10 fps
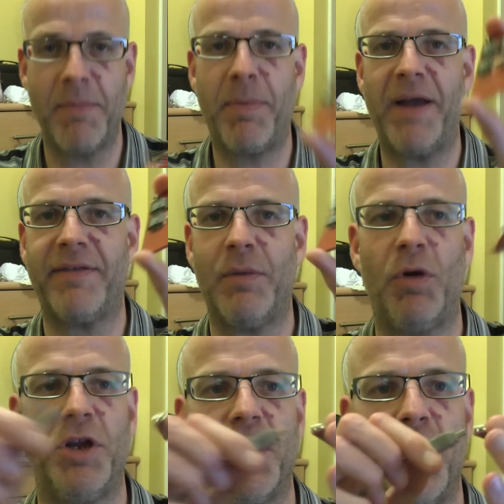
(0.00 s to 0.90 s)
But basically
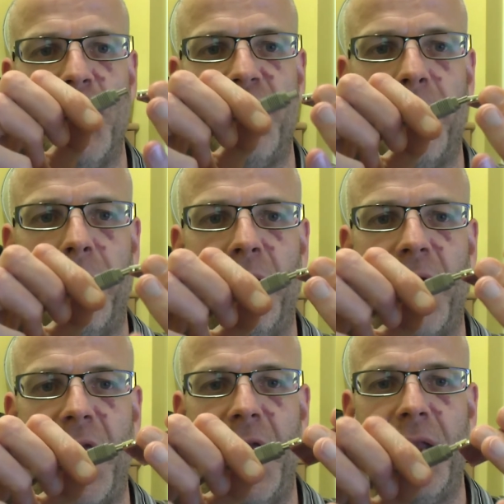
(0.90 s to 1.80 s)
what you do is you
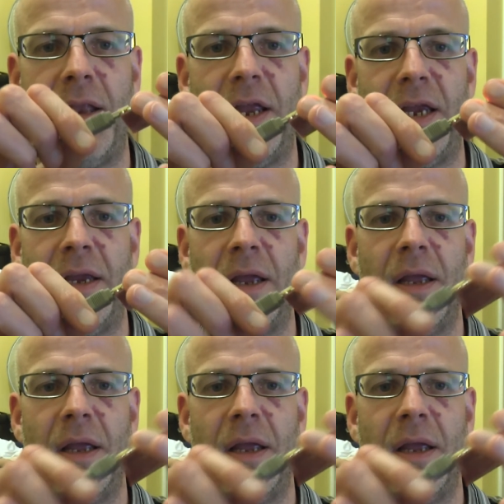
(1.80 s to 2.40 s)
plug in the